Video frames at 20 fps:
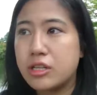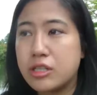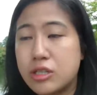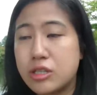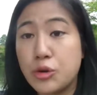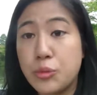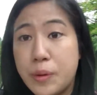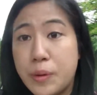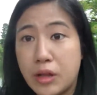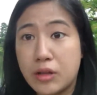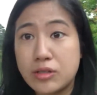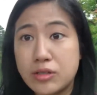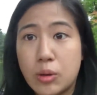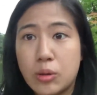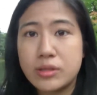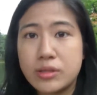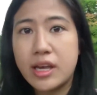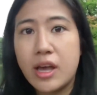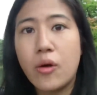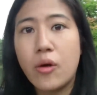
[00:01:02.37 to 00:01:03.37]
2 pillars
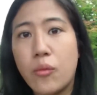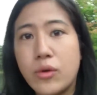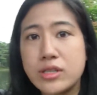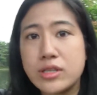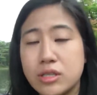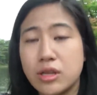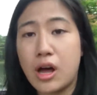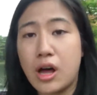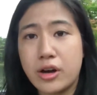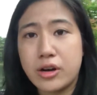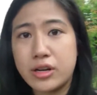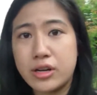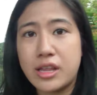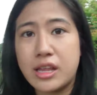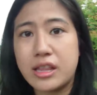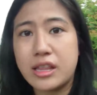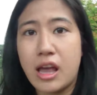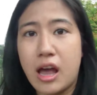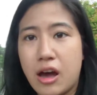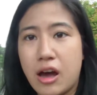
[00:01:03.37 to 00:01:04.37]
holding it, one's longer than
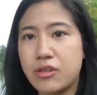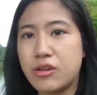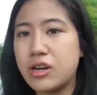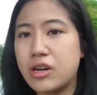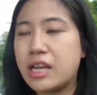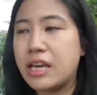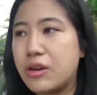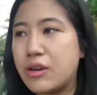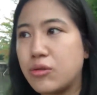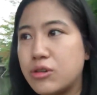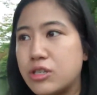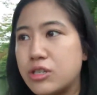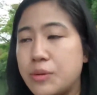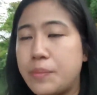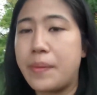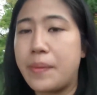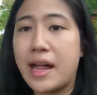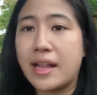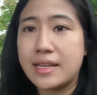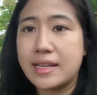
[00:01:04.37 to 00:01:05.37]
the other in order to
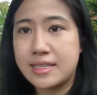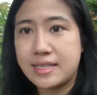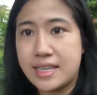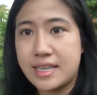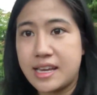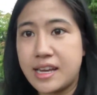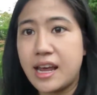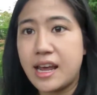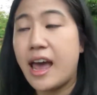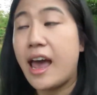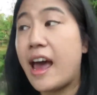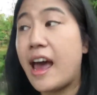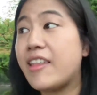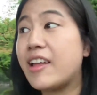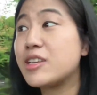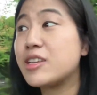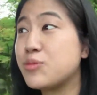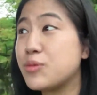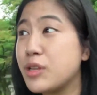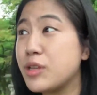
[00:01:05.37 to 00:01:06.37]
balance it. And
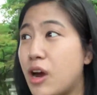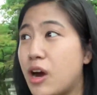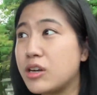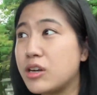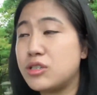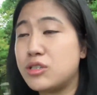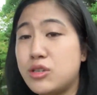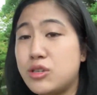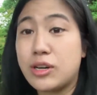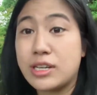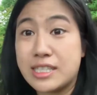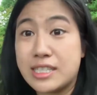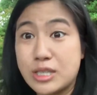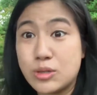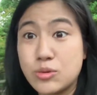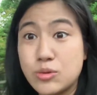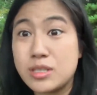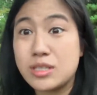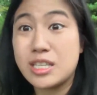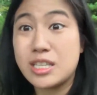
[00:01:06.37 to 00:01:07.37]
that's really hard to do because
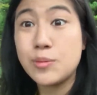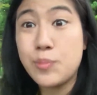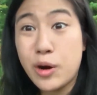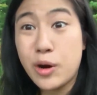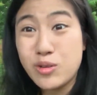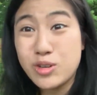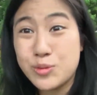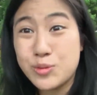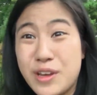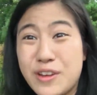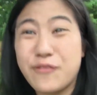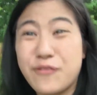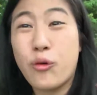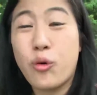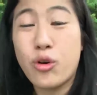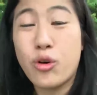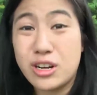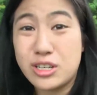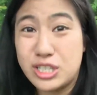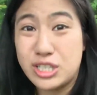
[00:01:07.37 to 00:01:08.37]
this park was made
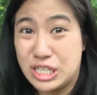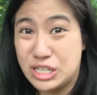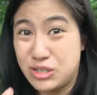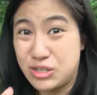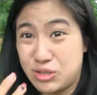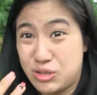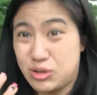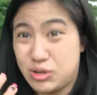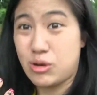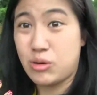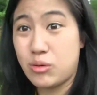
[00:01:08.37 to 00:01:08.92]
400 years ago.